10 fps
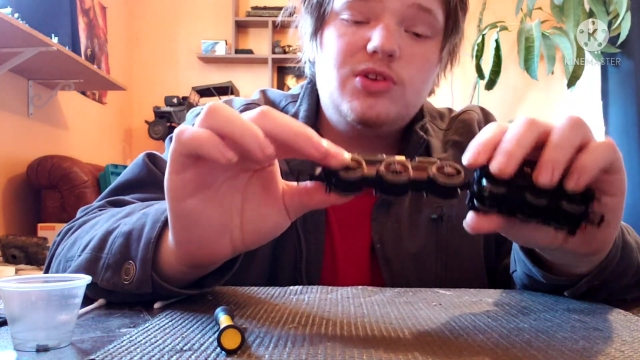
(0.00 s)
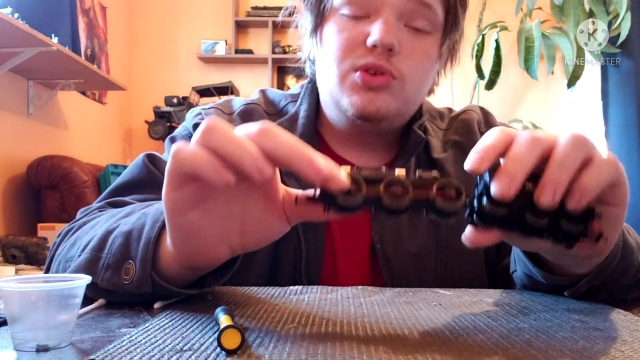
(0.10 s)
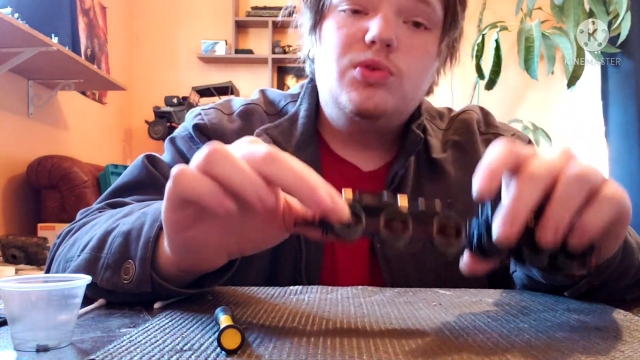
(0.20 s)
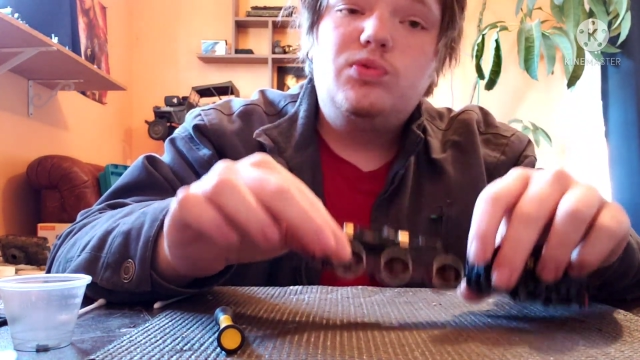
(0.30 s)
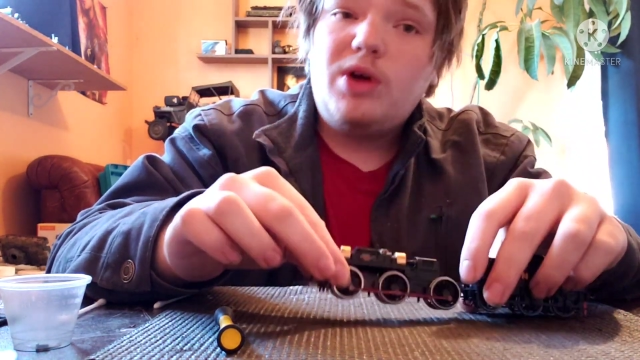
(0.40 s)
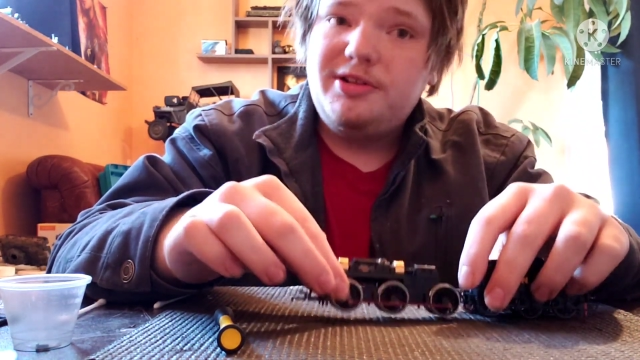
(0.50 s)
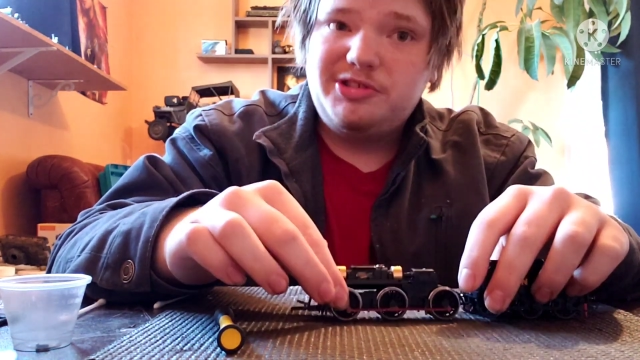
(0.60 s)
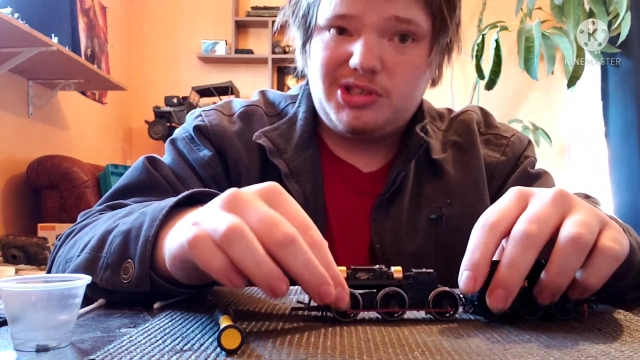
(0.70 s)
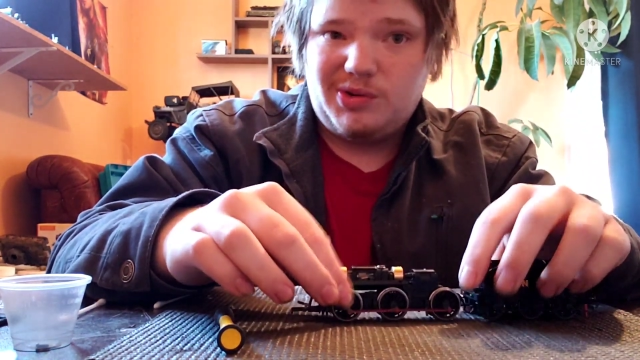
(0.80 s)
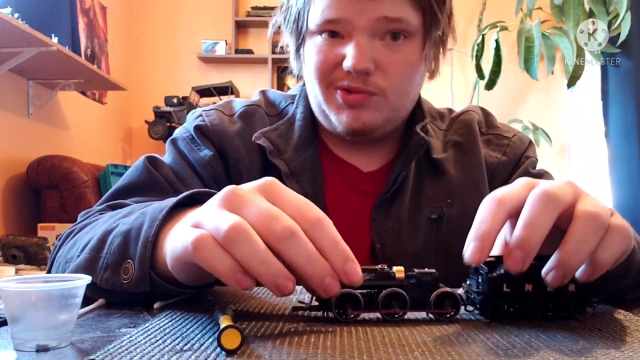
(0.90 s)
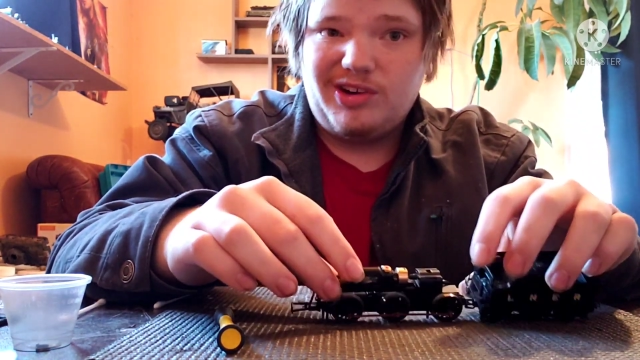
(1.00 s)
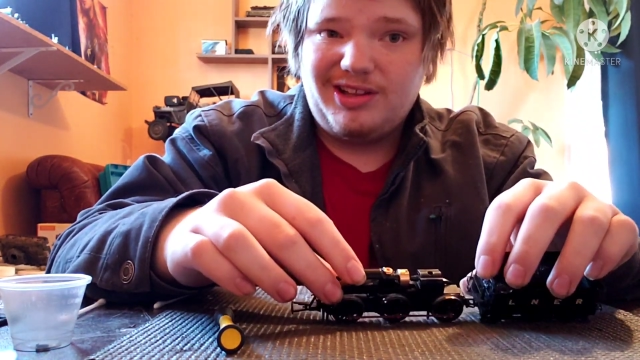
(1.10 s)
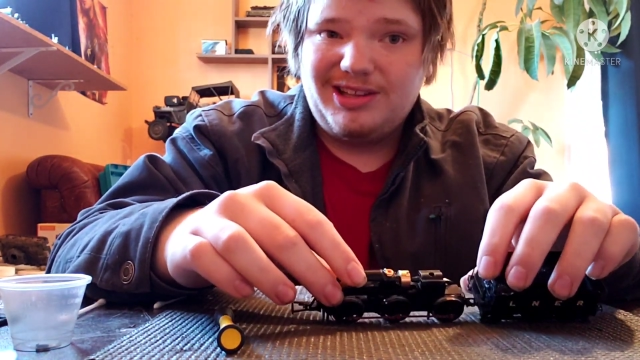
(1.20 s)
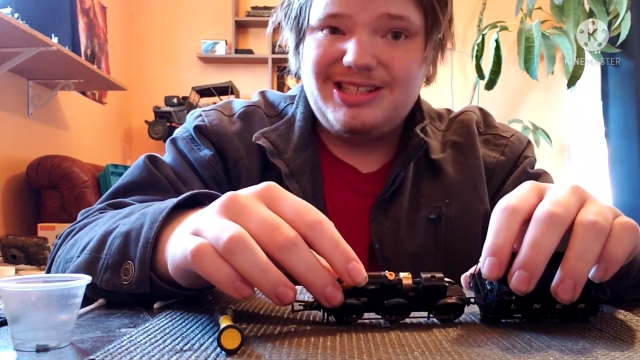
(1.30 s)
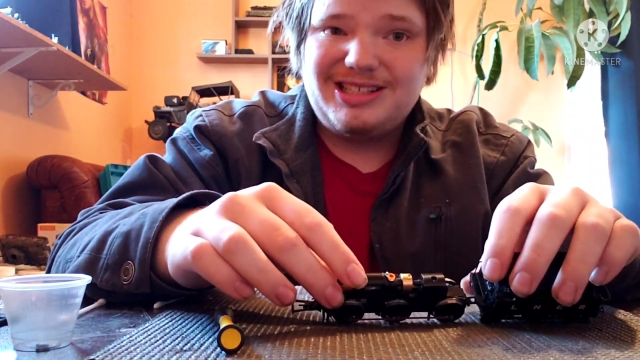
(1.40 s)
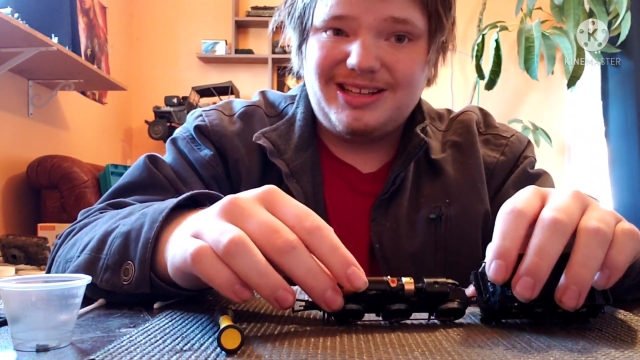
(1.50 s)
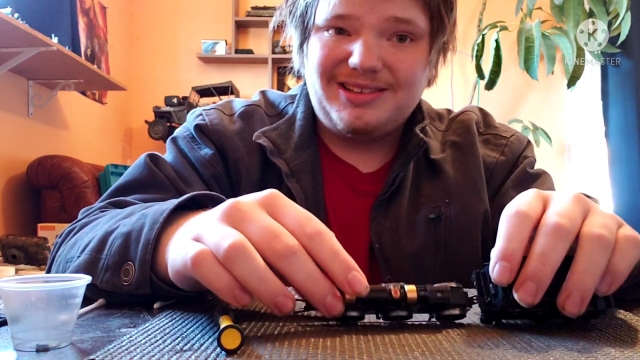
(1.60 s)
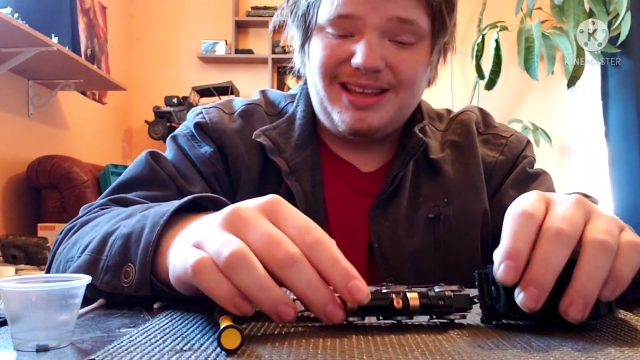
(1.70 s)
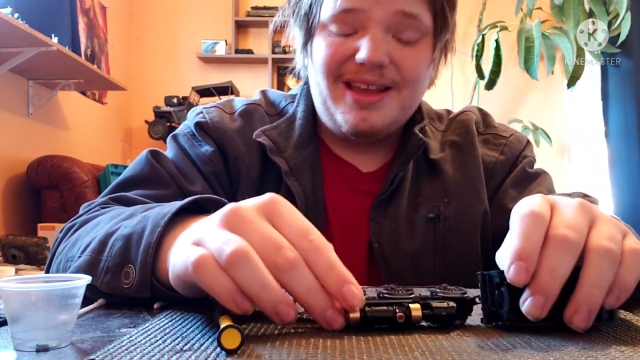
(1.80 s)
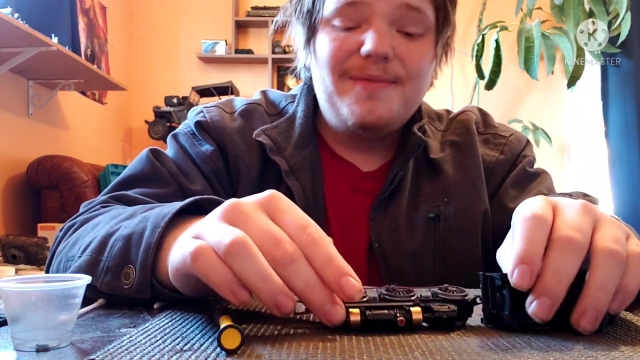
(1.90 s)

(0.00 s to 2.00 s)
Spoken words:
to run so realistically.